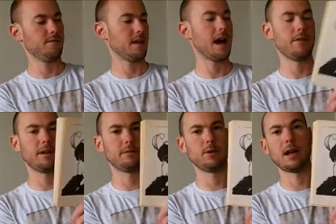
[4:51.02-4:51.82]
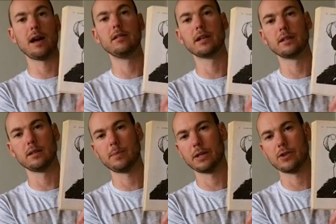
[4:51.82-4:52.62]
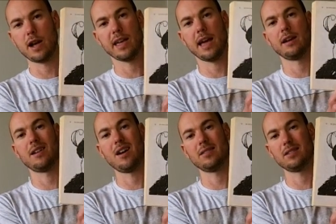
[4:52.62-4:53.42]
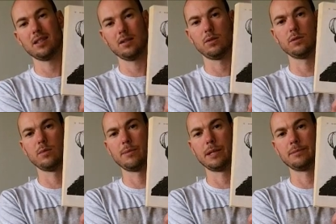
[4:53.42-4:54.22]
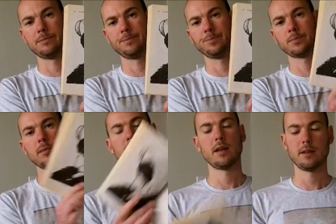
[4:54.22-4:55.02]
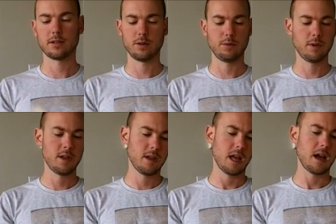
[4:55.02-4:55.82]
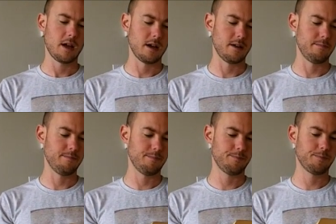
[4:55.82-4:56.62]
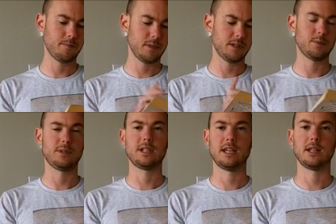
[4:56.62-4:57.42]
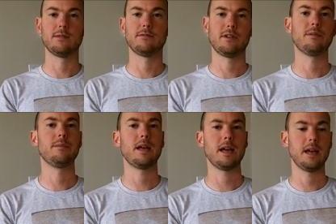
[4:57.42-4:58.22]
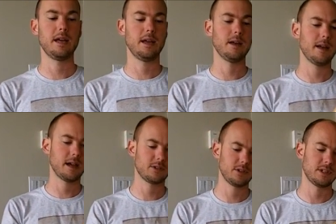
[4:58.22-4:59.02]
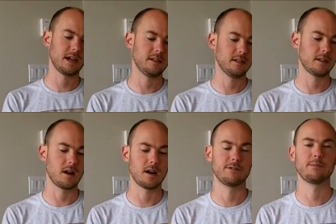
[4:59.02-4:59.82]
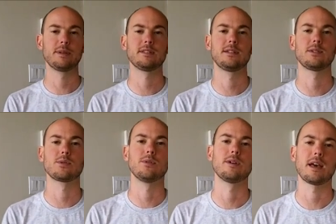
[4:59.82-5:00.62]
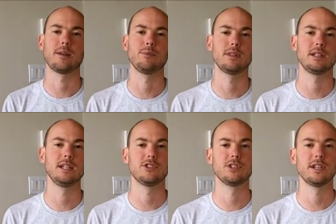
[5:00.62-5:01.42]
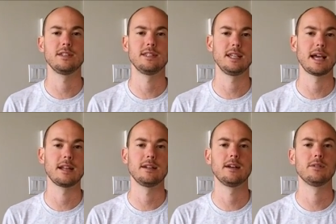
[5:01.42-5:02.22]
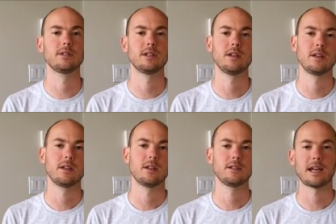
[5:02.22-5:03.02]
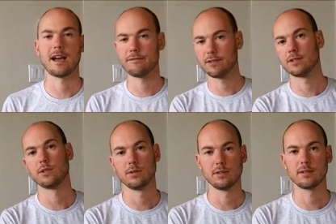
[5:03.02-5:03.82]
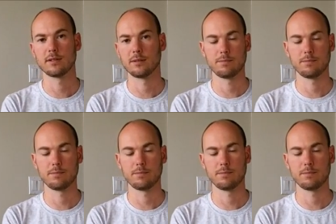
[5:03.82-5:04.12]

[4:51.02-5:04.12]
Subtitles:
now when I look at this picture, I can't not see the old woman. So this was taken from a exercise at the Harvard Business School, and what the teacher did is he handed out to half the students